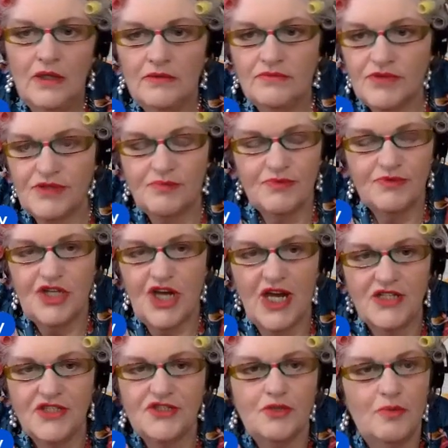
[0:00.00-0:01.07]
some
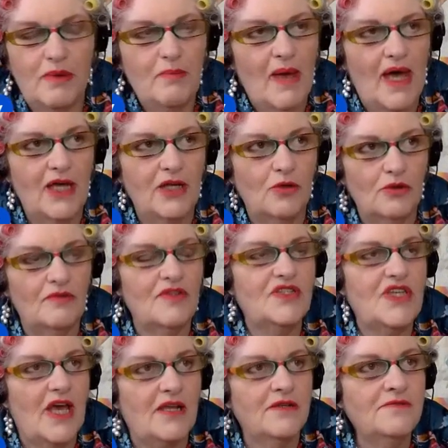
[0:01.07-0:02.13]
changes will be made all of a
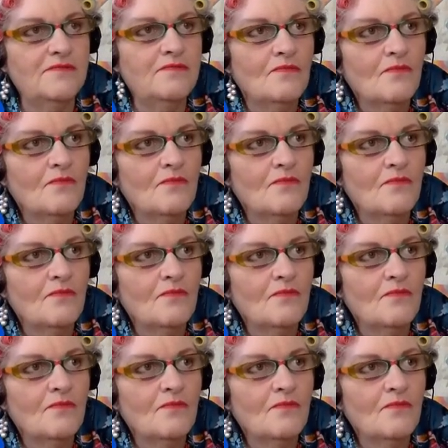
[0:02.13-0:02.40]
sudden.